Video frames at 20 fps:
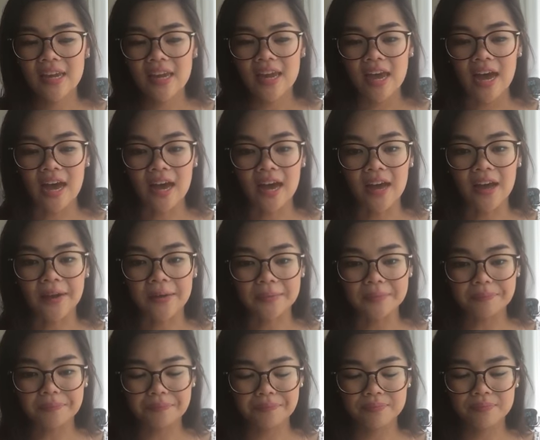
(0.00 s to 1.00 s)

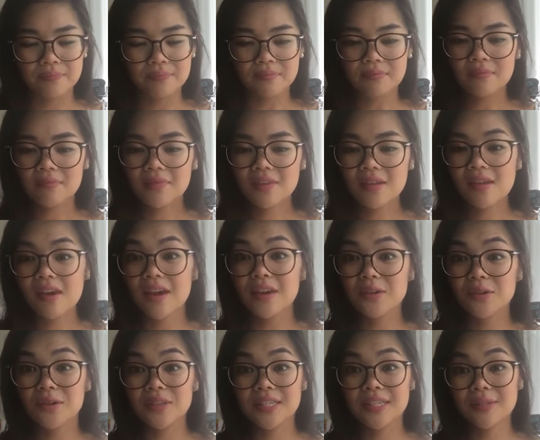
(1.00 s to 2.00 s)
I know
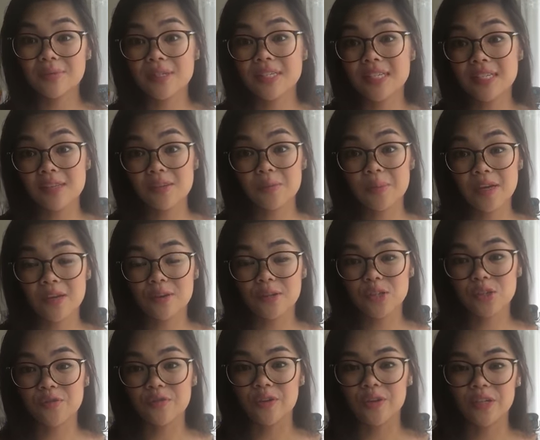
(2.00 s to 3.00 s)
this one's a little bit
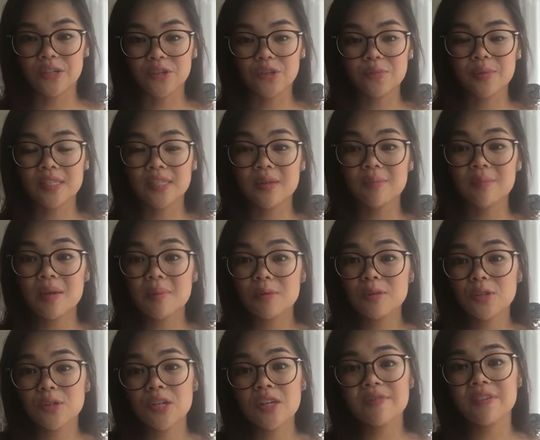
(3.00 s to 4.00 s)
controversial, but some people don't
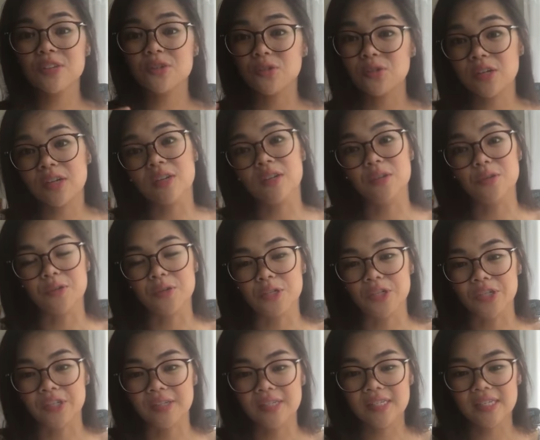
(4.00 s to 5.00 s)
even do
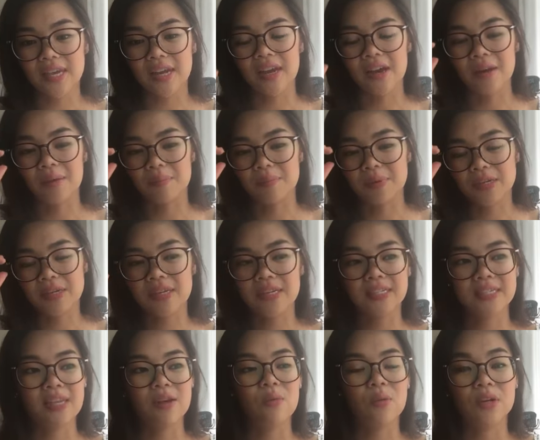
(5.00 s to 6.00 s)
conclusions because they
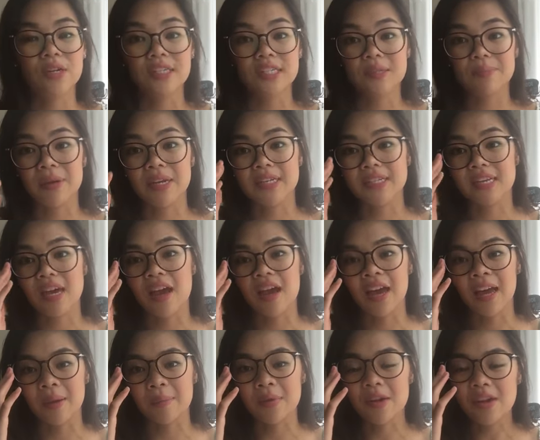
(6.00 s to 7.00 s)
want to spend
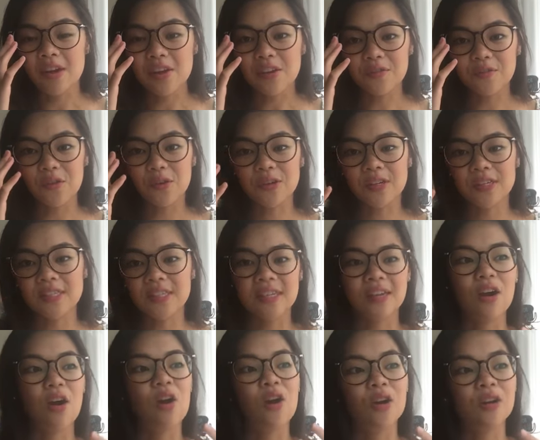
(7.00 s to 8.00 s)
time focusing
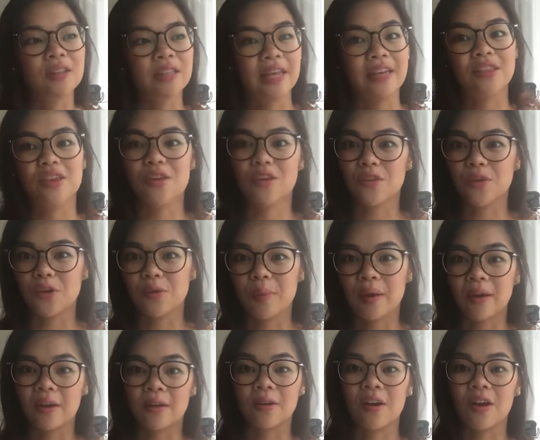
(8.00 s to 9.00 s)
on like their 3rd
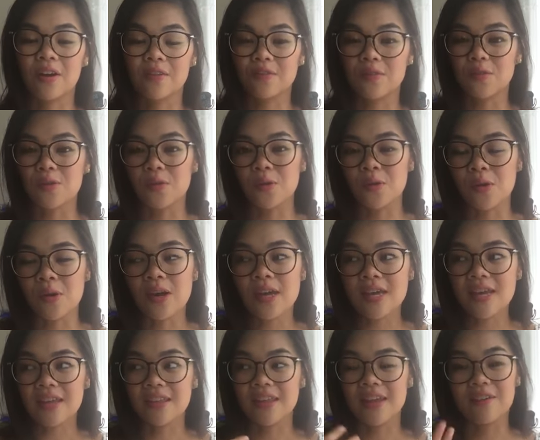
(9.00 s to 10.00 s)
paragraph or
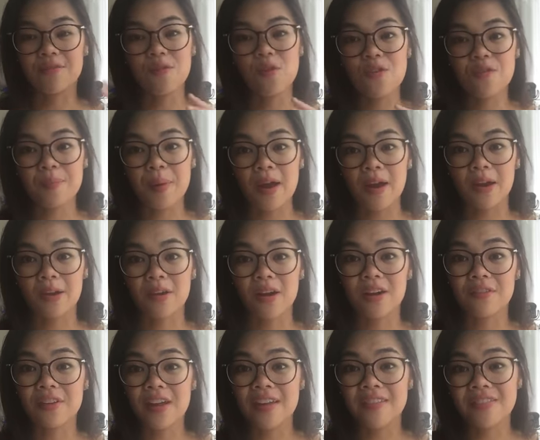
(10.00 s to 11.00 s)
their 4th paragraph,
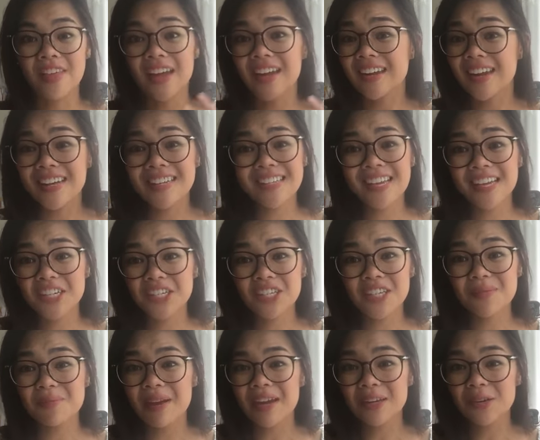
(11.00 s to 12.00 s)
and that has actually
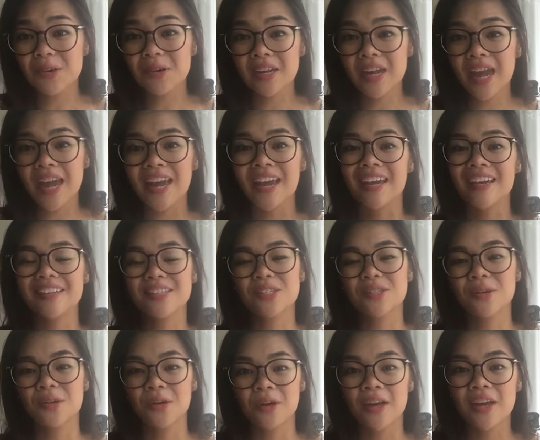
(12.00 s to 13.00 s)
been okay.
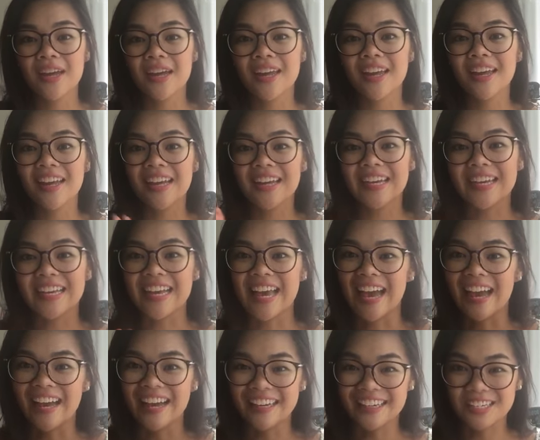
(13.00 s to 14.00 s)
So yeah,
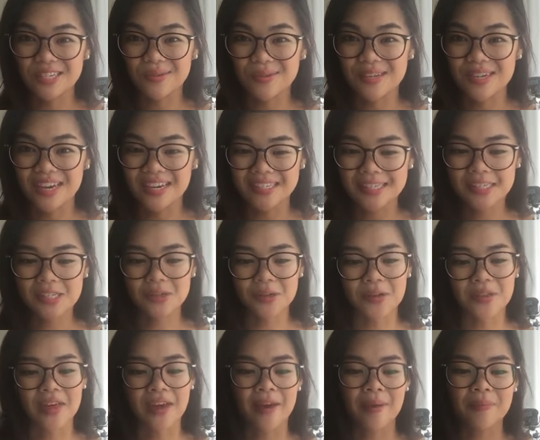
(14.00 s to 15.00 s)
I just want you guys to know
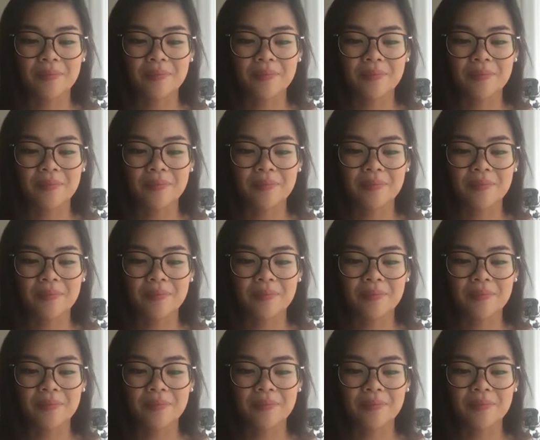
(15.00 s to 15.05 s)
that.